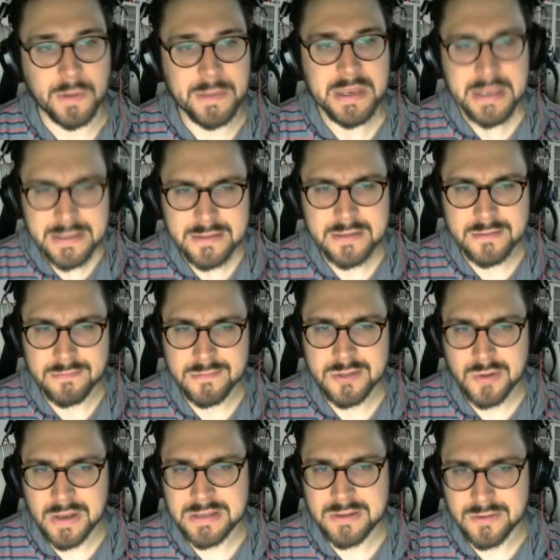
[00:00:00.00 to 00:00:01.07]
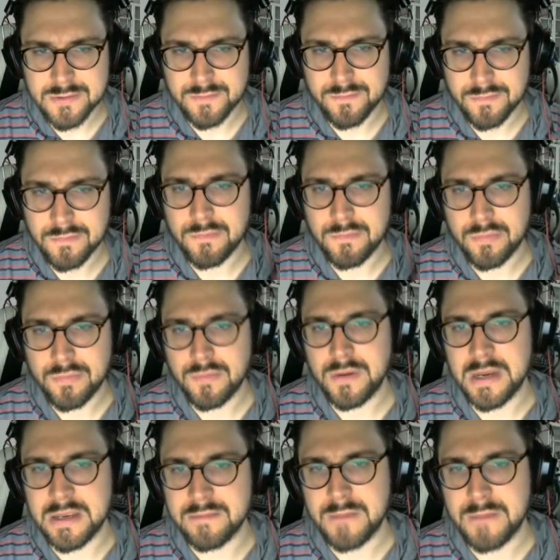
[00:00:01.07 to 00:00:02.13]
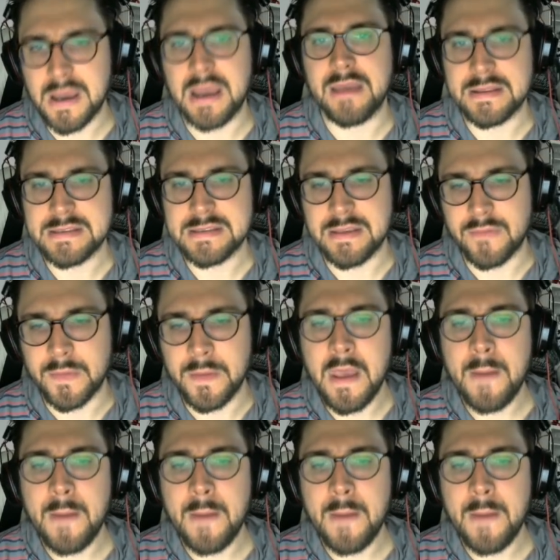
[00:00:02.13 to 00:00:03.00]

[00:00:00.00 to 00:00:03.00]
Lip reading: I mean, his strength starts pretty high at 7.